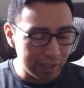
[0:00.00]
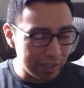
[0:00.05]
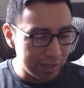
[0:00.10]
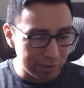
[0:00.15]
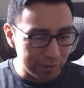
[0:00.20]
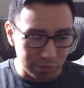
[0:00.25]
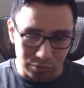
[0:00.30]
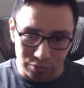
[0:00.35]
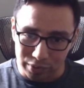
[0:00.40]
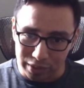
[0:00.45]

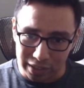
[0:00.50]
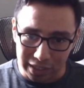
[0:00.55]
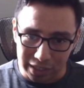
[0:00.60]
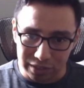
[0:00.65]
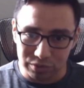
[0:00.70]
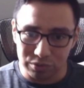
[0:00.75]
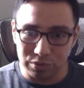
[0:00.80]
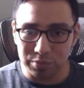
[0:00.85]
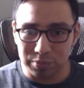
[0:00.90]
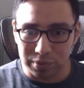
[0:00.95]
when I
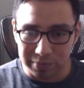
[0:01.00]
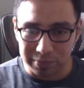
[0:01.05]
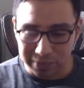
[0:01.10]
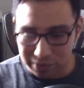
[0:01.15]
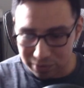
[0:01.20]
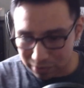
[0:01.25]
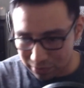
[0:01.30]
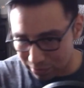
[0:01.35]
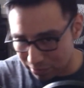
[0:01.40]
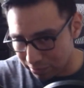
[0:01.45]
do a
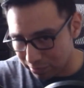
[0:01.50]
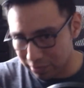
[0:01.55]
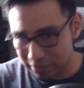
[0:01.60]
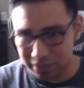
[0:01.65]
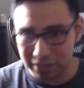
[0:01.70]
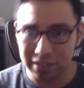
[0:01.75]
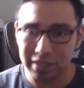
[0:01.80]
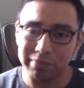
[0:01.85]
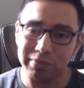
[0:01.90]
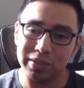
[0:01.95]
Pomodoro, it's
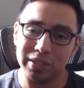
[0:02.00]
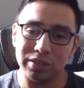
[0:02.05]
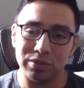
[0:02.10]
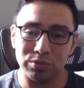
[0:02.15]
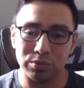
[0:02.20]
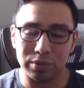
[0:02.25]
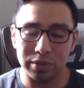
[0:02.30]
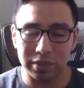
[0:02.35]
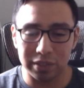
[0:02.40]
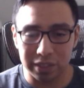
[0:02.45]
time to get to
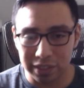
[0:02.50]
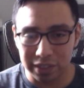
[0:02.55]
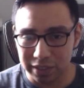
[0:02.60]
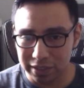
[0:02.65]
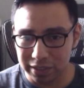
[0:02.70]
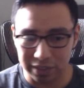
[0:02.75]
work,